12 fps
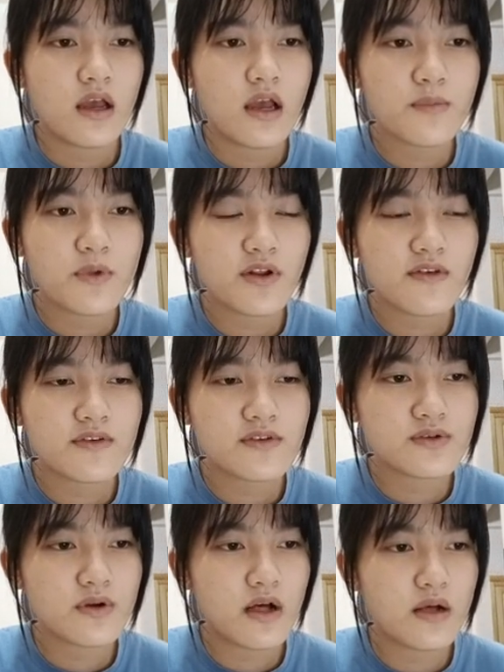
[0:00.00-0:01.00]
I'm not even
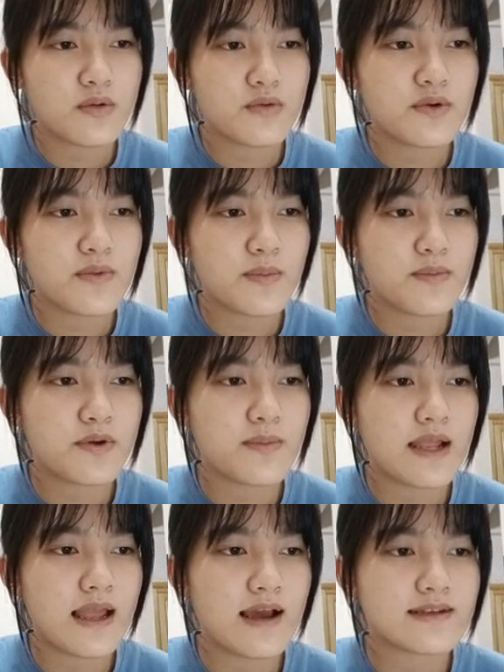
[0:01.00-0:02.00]
sure I will remember
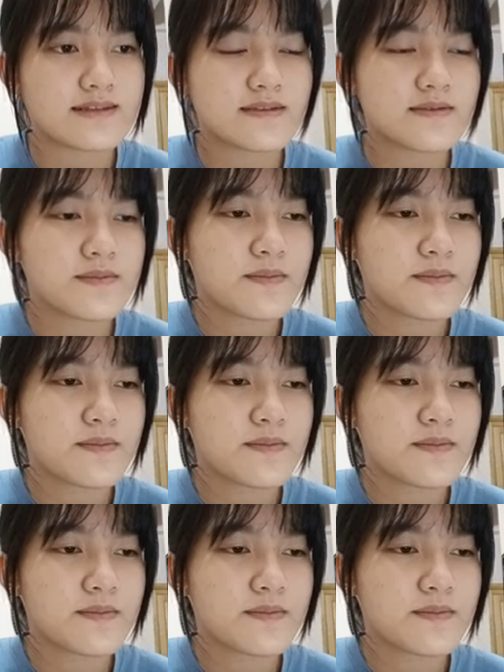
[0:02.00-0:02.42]
my lines,